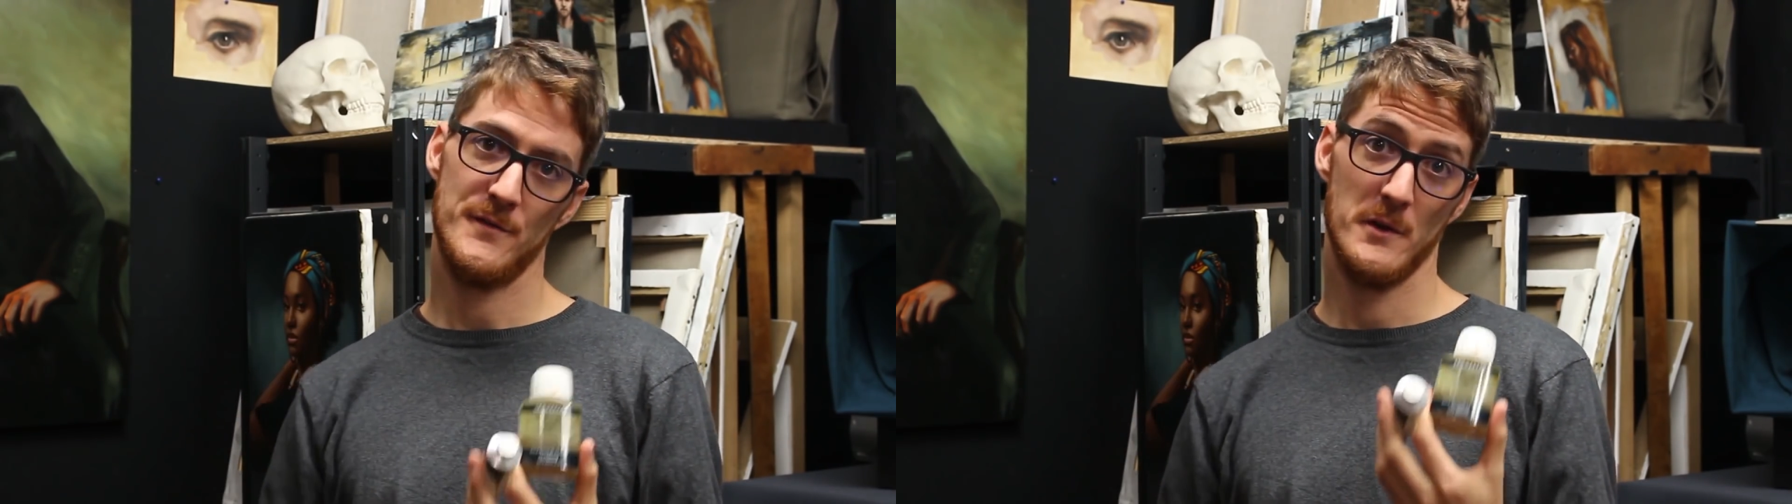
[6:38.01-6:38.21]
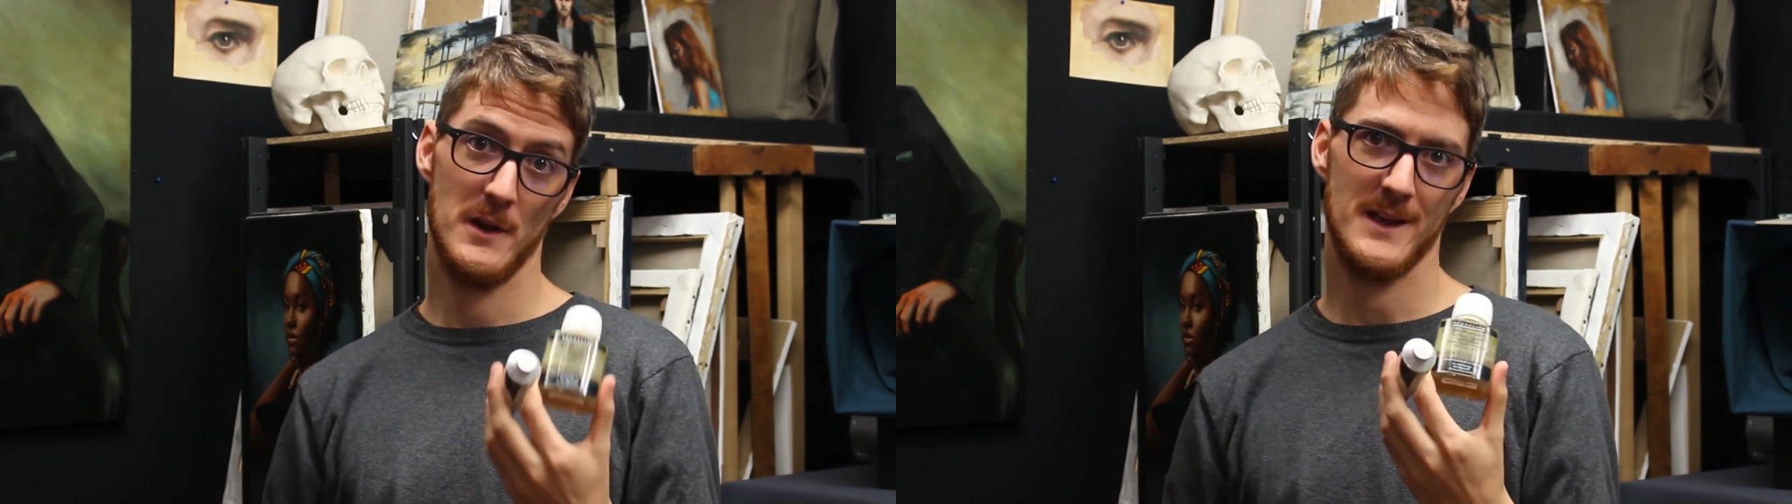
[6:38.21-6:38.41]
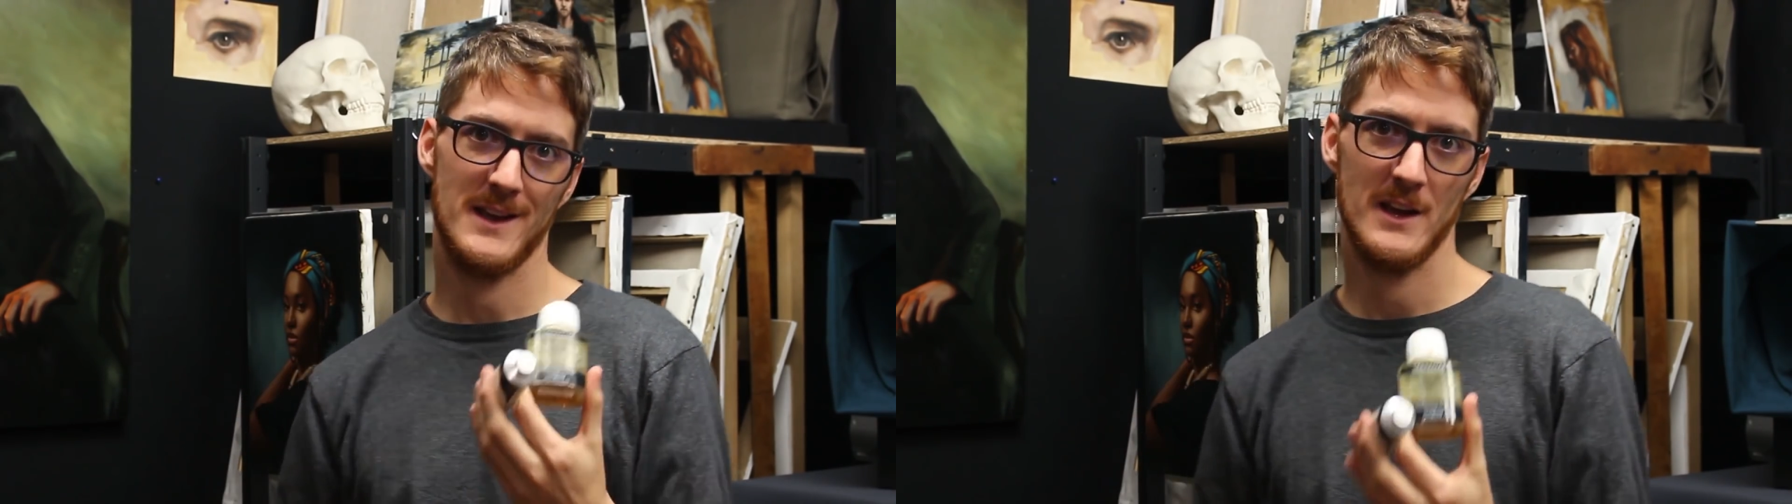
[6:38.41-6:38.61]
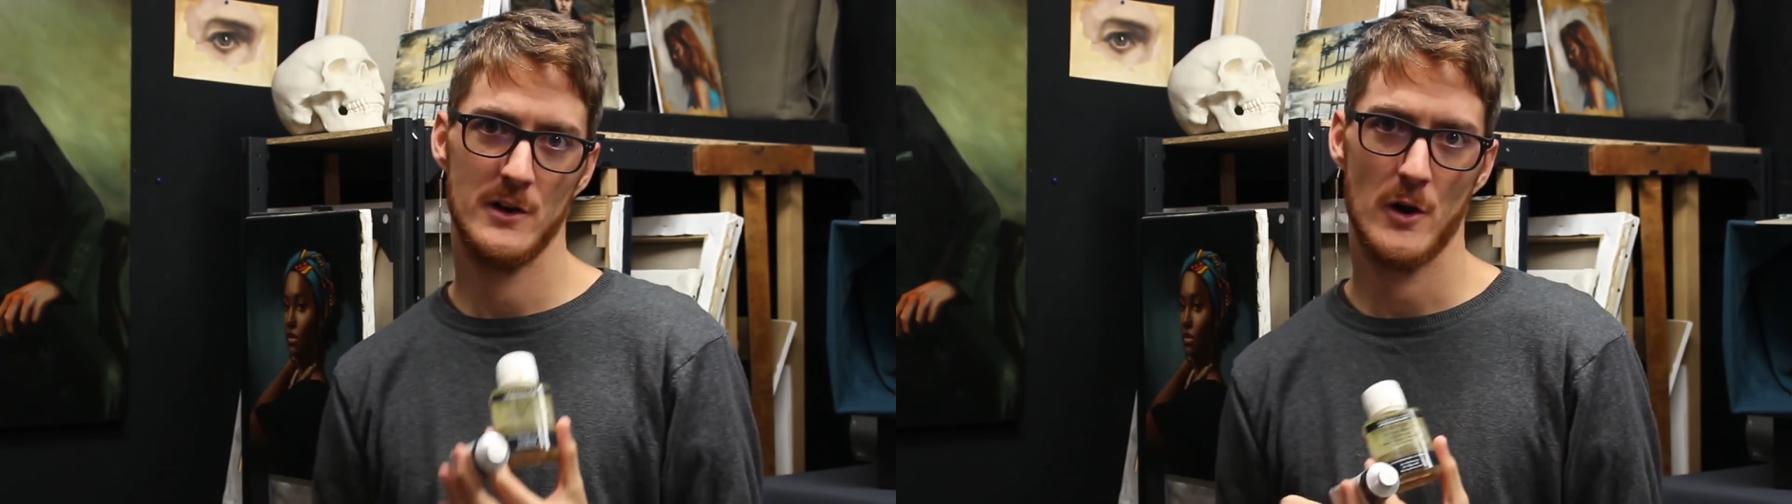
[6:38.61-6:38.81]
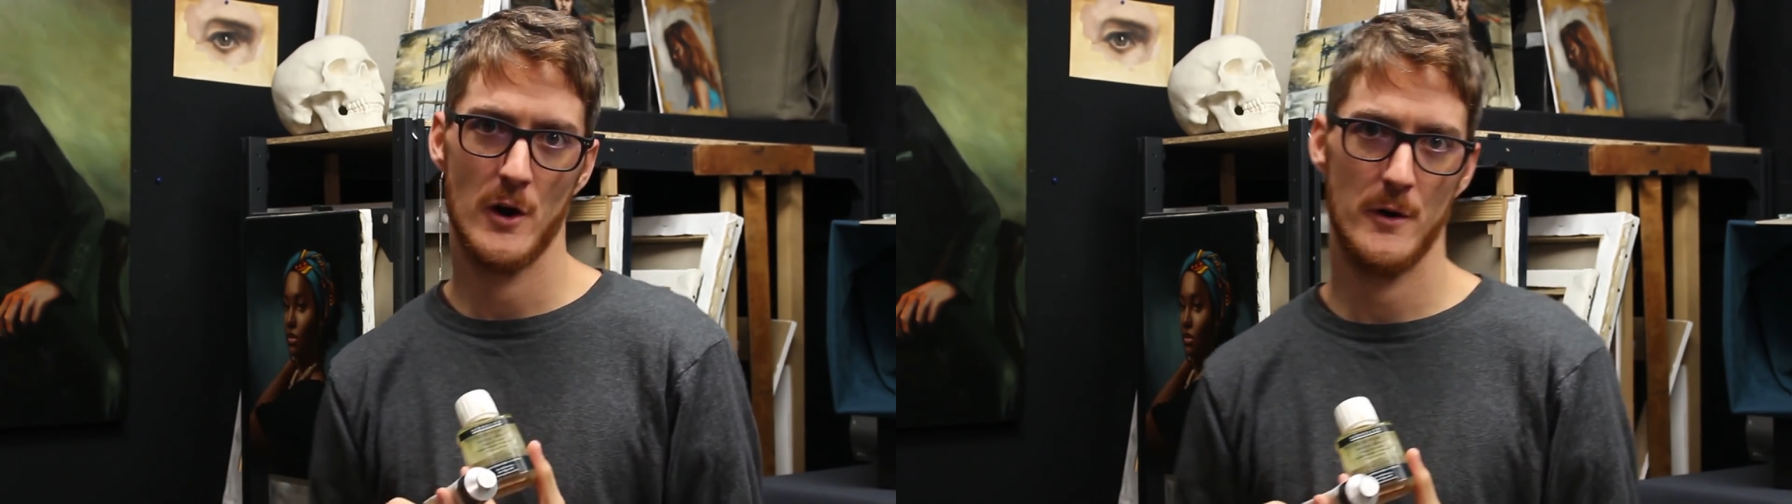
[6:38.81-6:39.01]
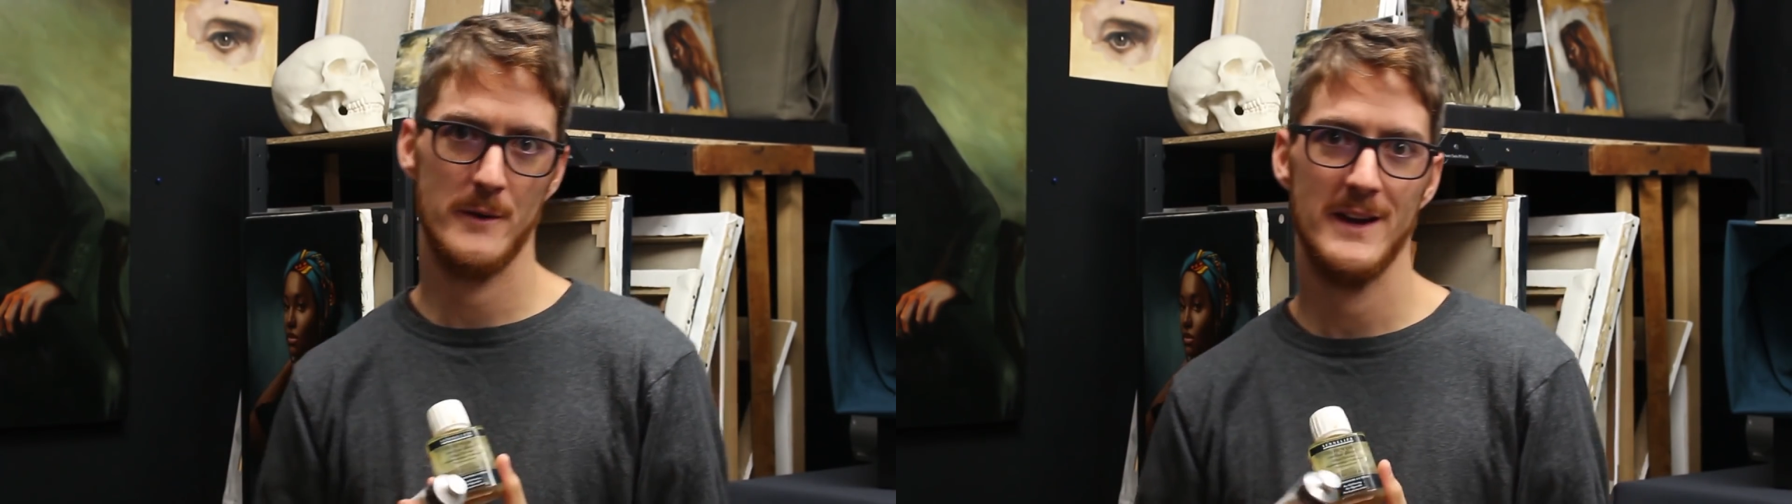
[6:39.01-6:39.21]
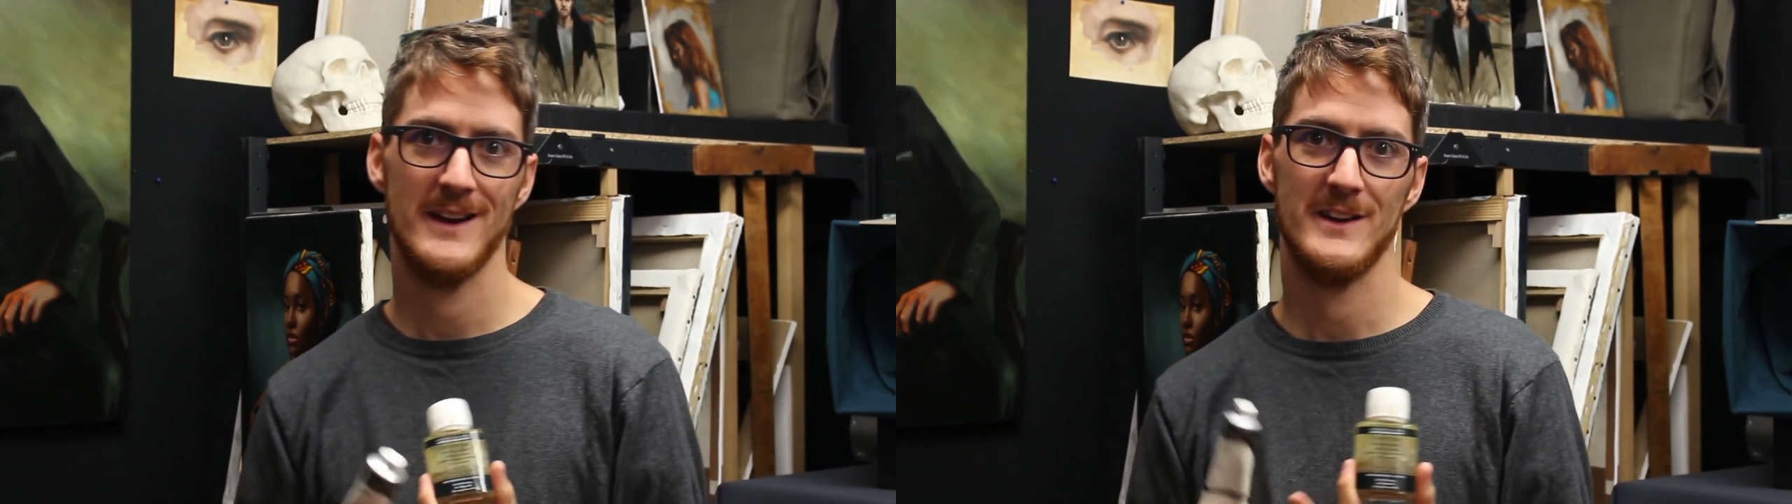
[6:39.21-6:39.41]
you're like in a hurry,